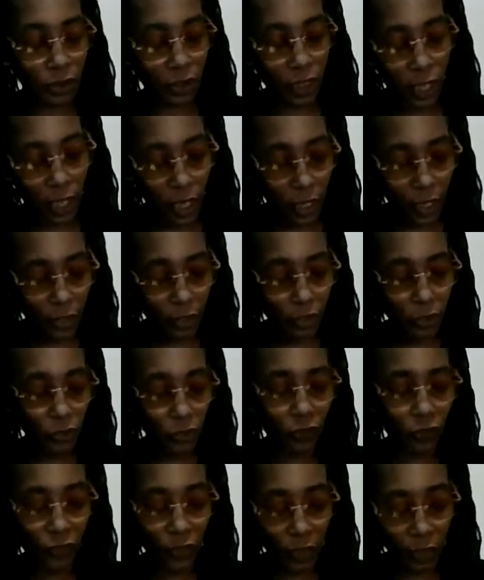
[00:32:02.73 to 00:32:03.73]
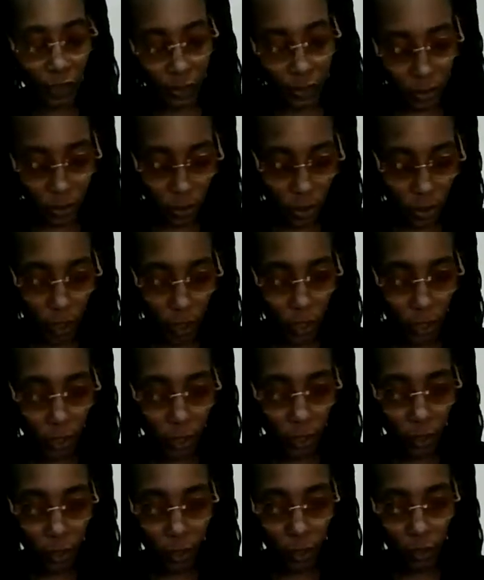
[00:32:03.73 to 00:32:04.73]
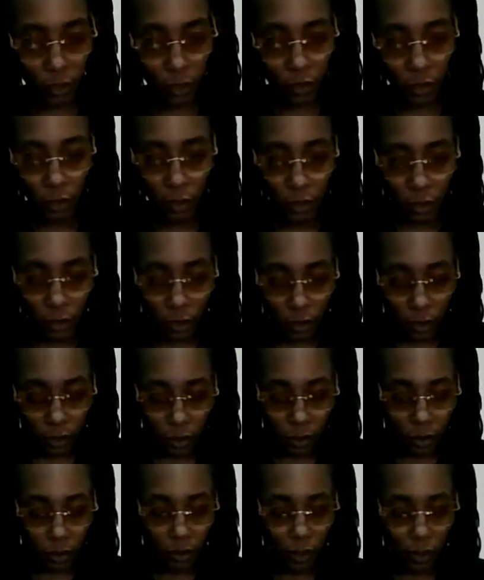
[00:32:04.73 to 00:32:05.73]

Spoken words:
You're the fucking star. Hello.